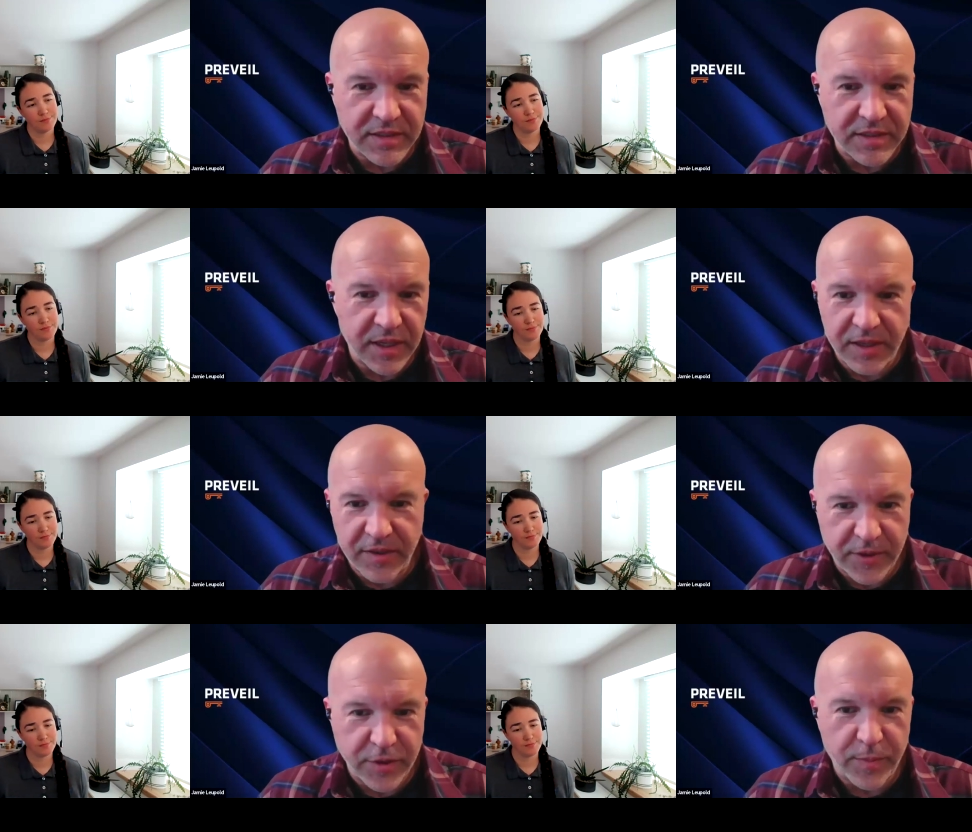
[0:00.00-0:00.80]

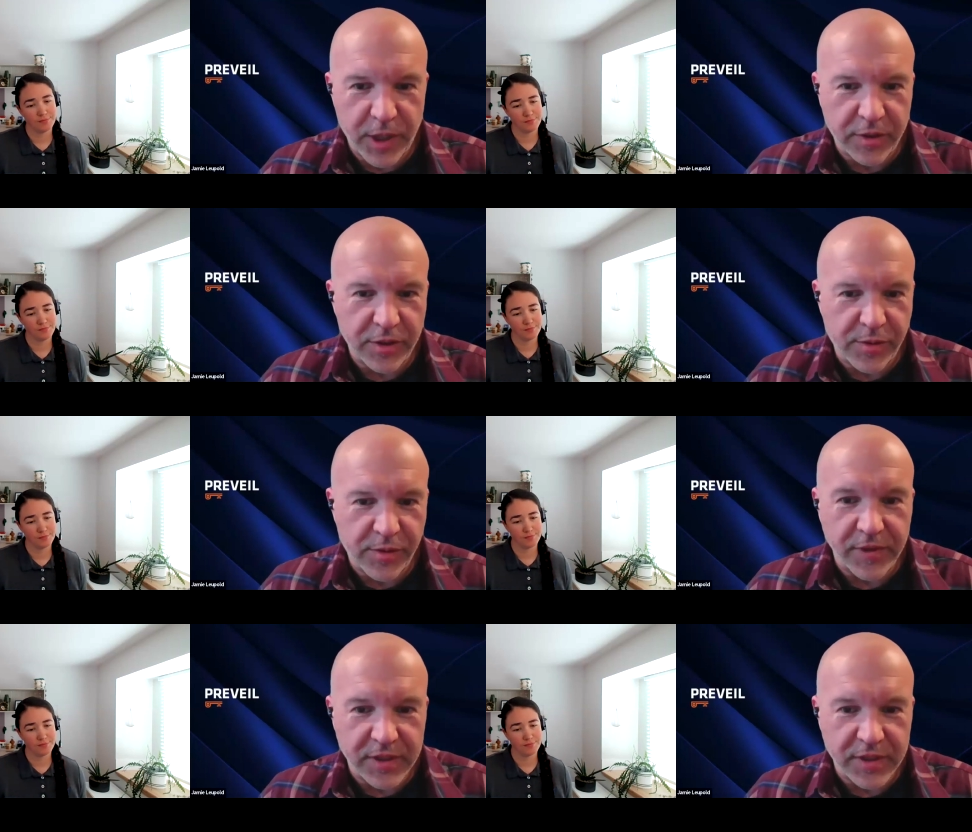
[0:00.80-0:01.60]
Speaker 1: a FedRAMP Moderate
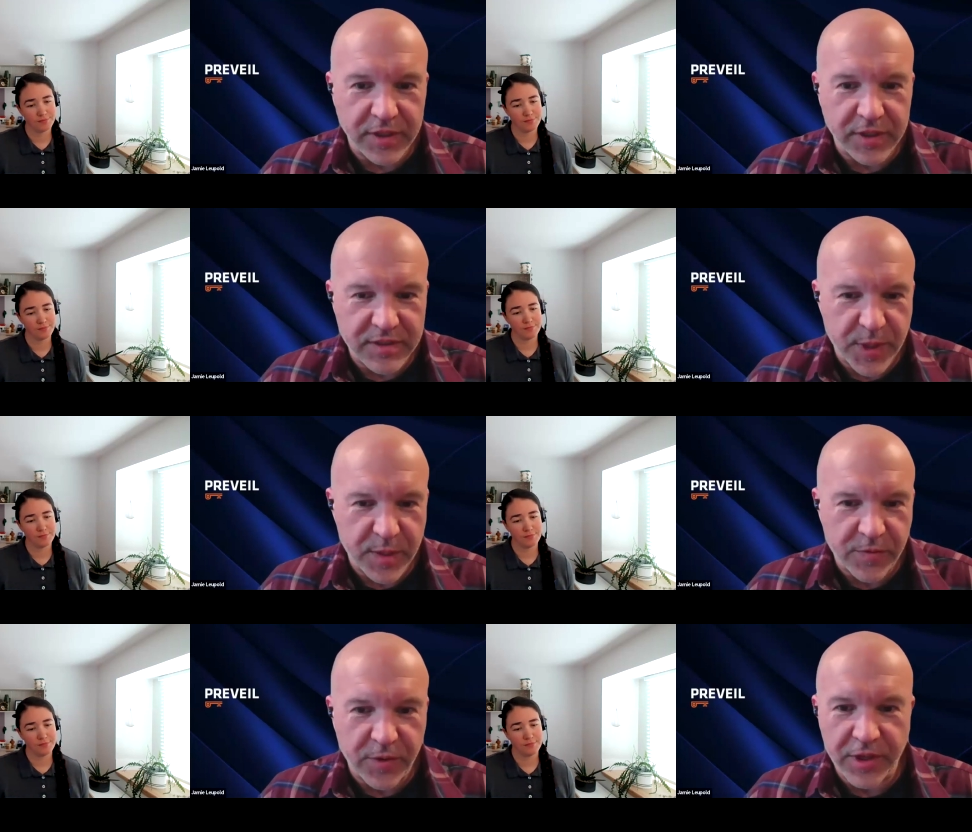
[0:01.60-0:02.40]
Equivalent CSP
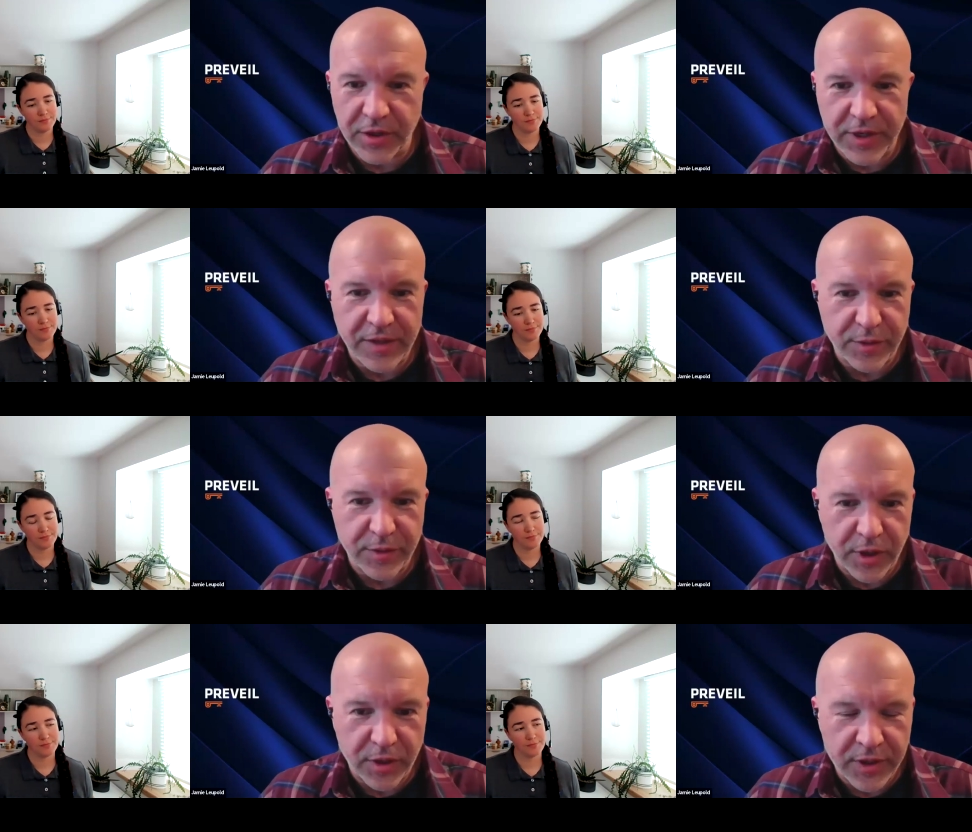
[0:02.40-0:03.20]
before they go down the
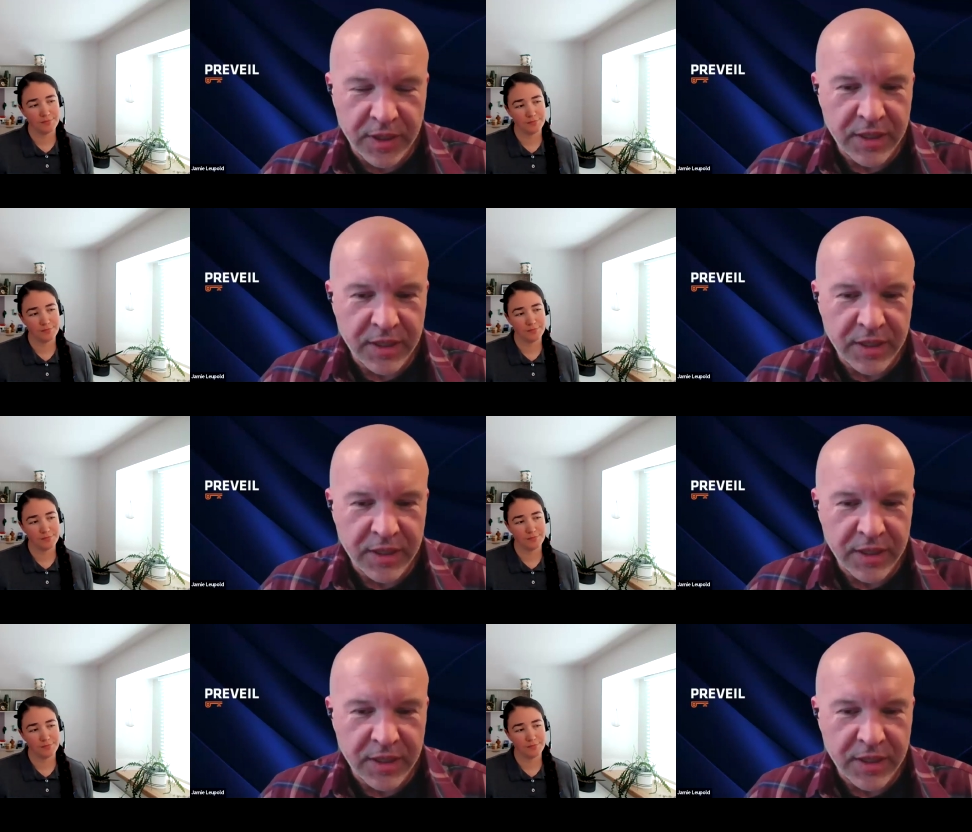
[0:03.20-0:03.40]
road,